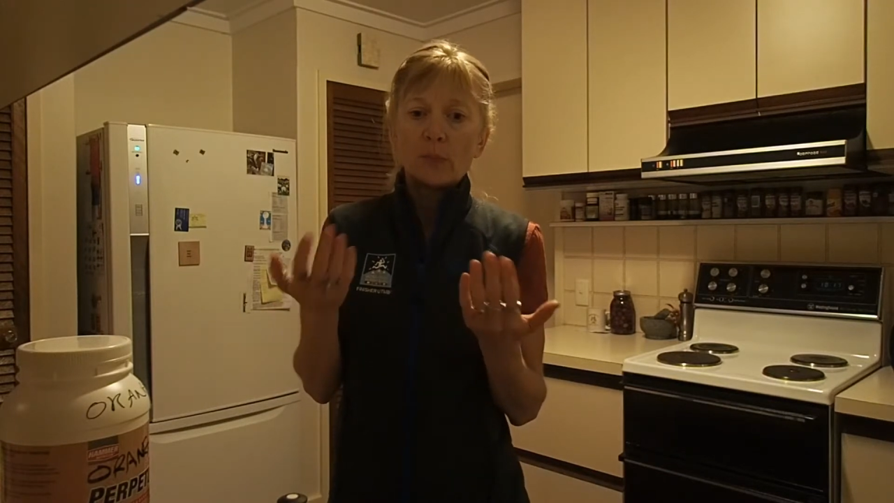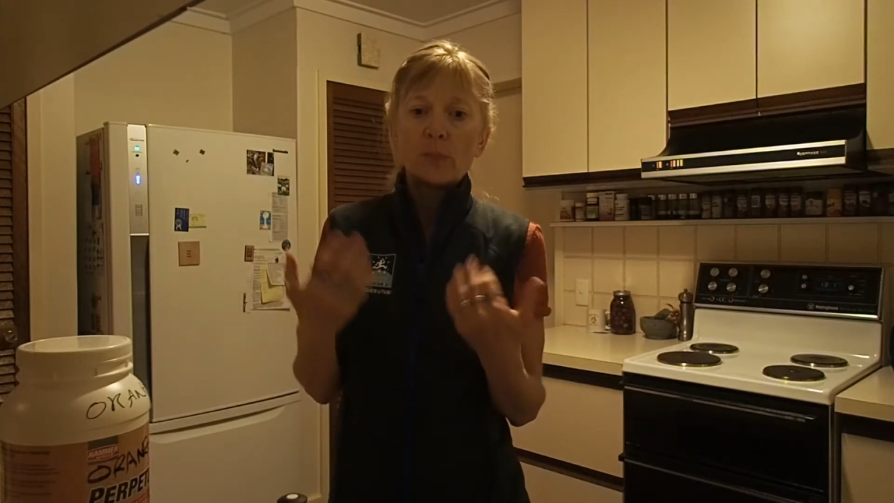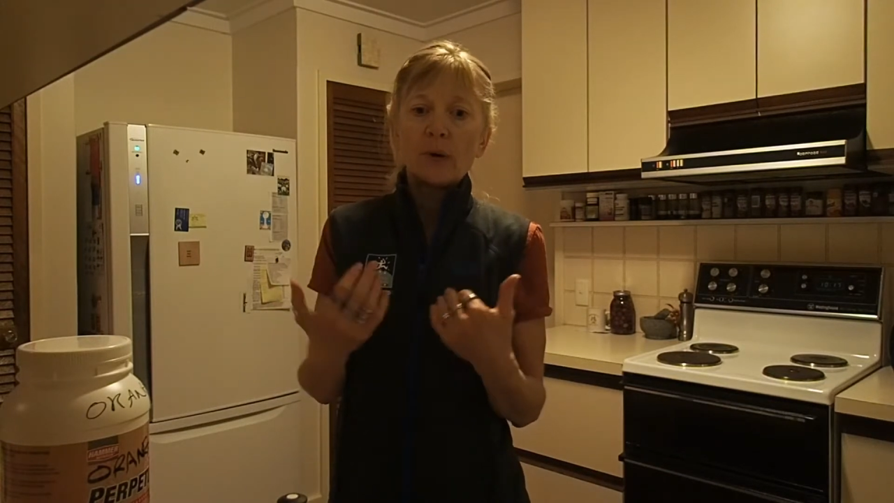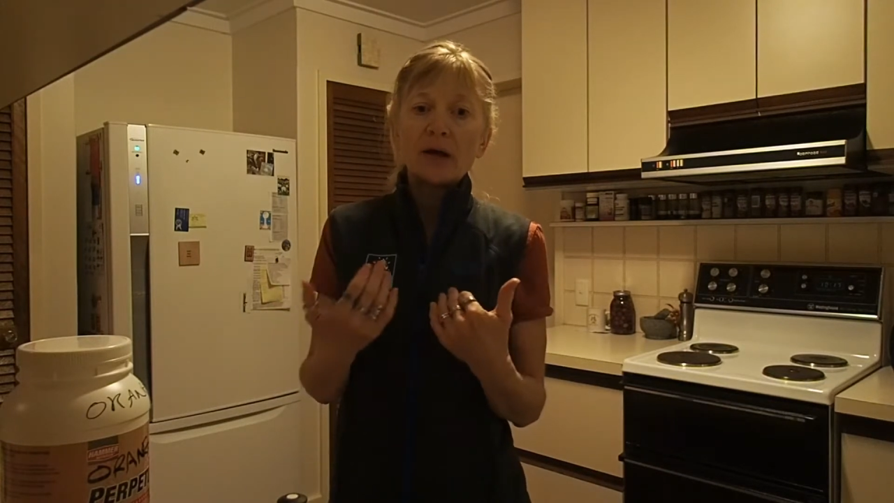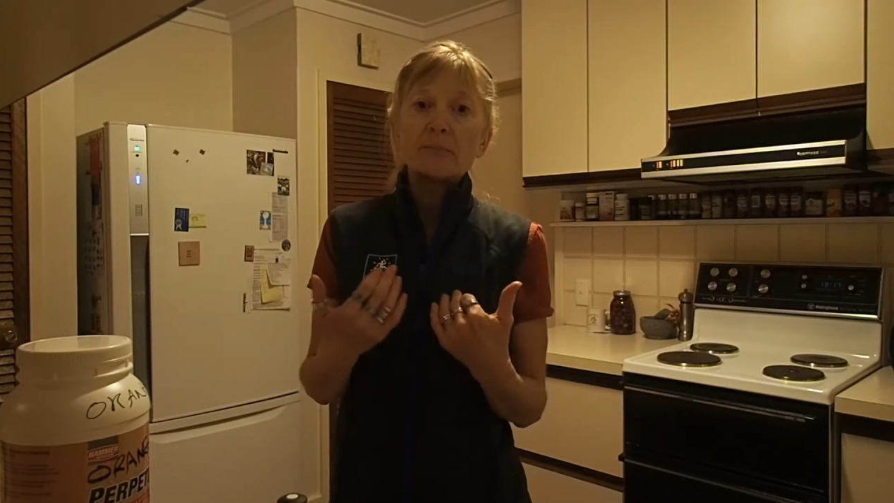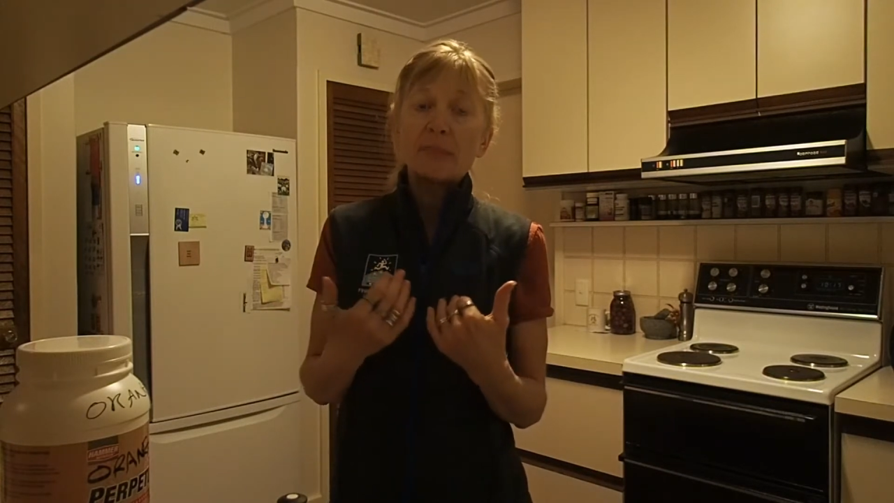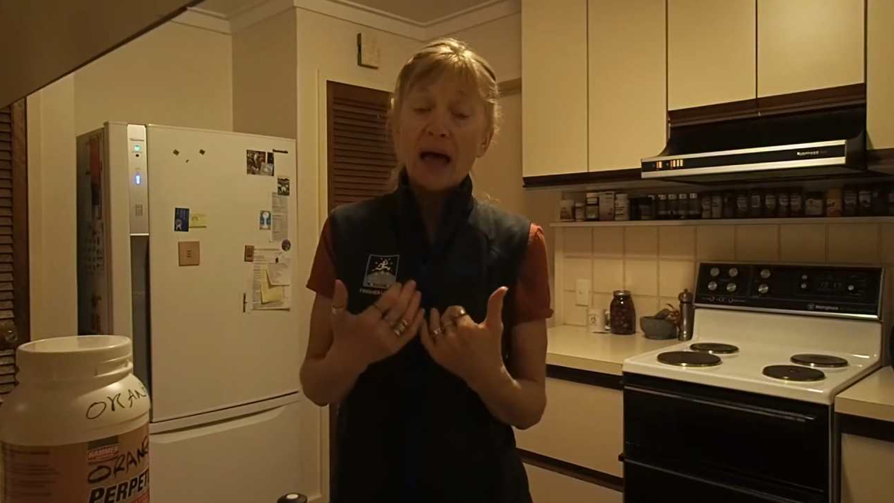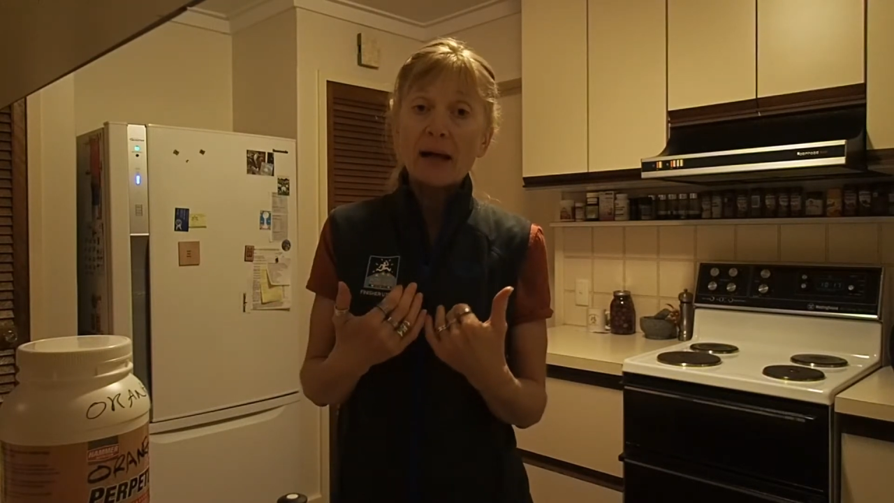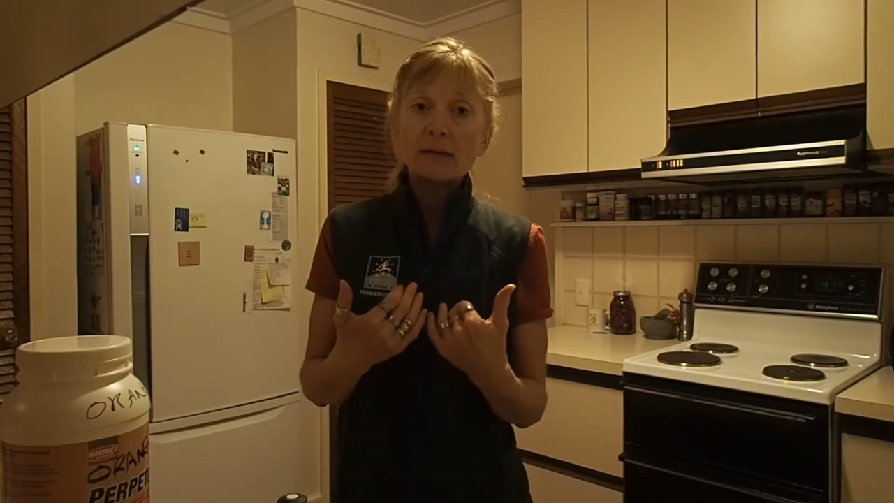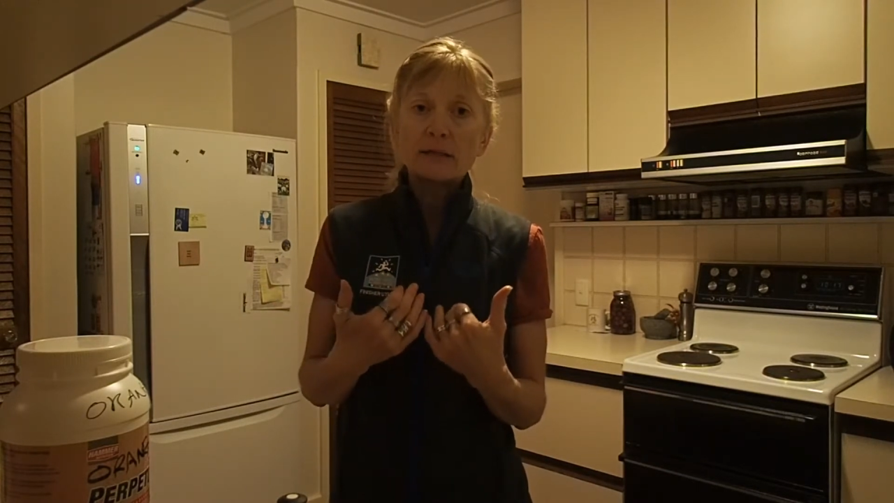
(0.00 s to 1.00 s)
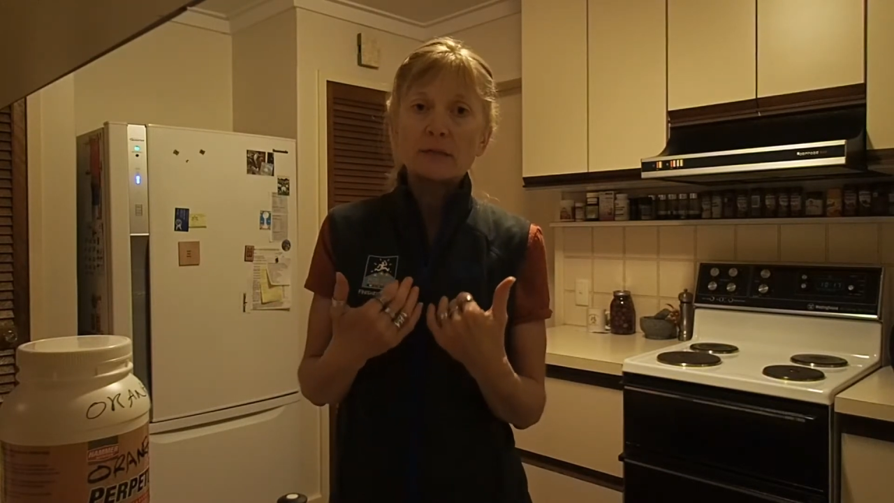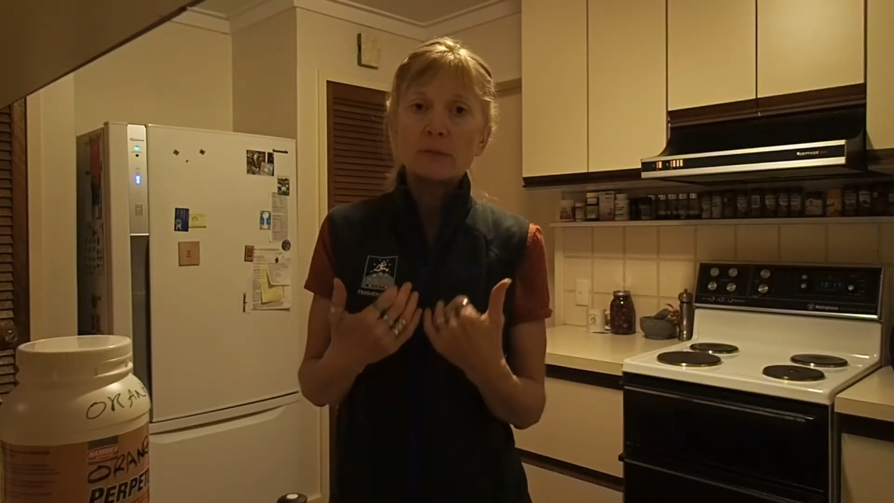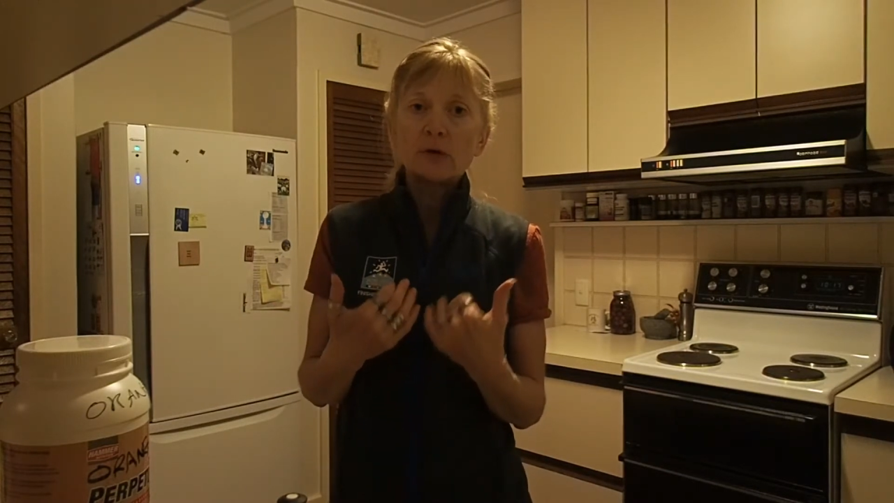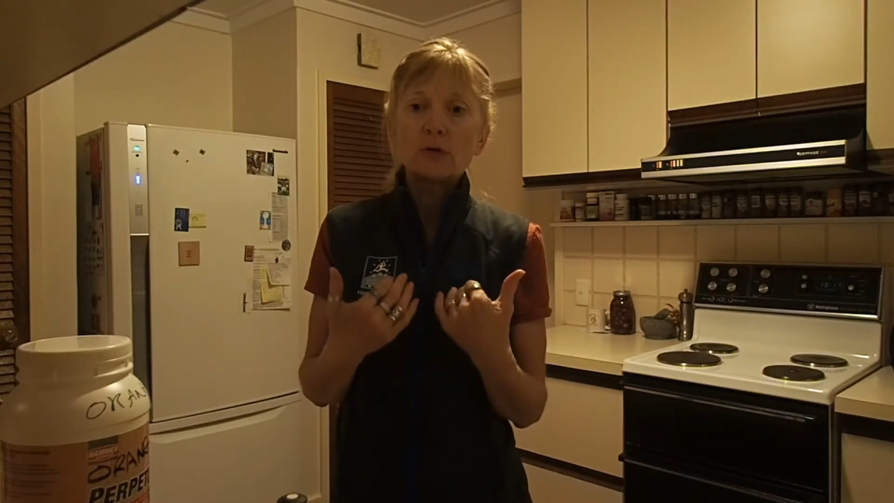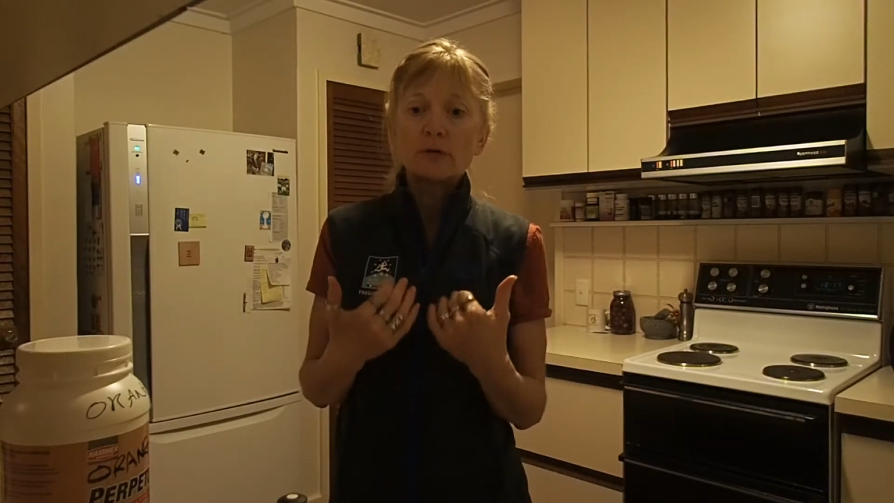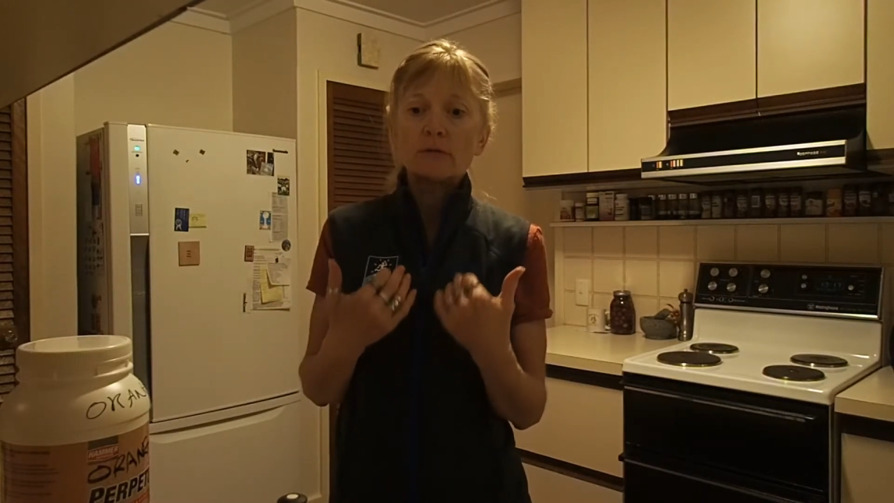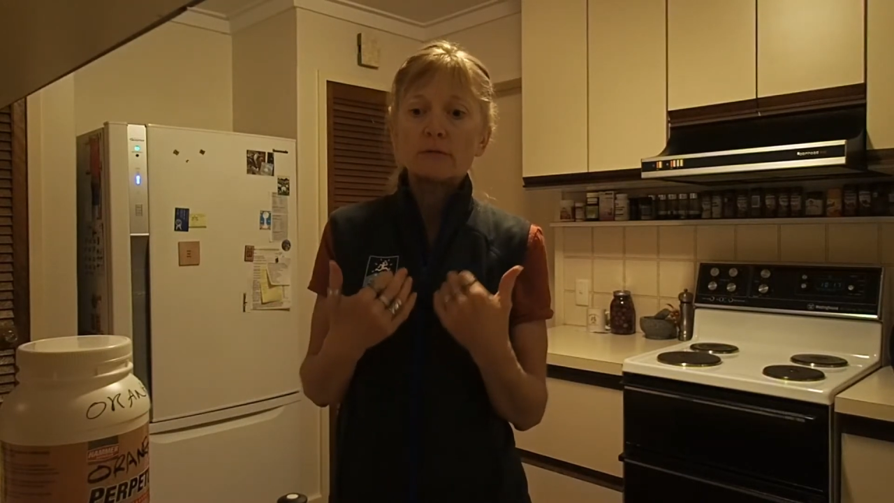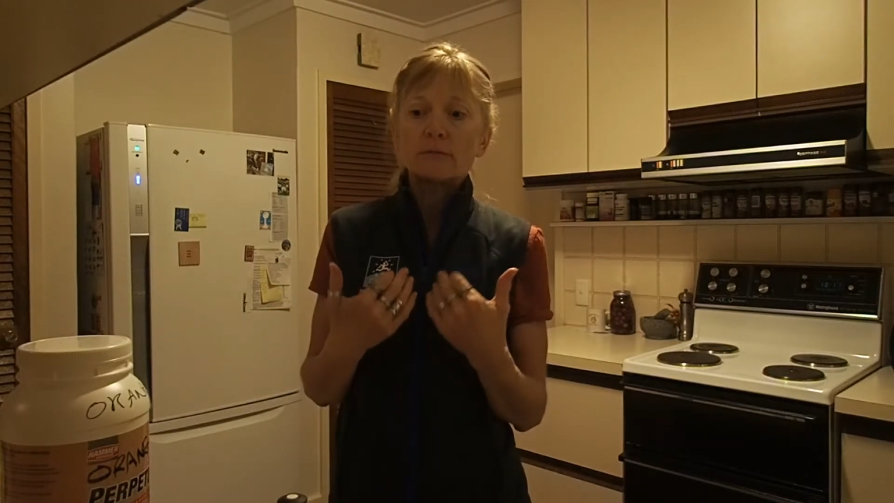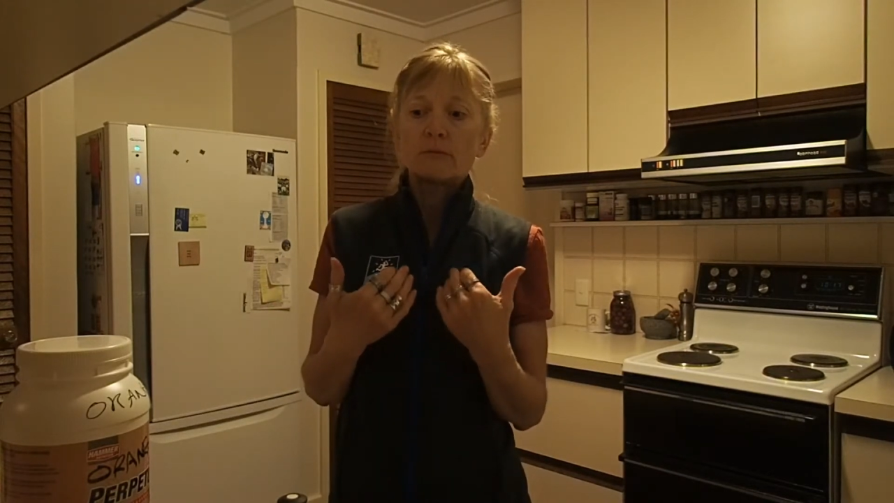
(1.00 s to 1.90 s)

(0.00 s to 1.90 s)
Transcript: But palatable,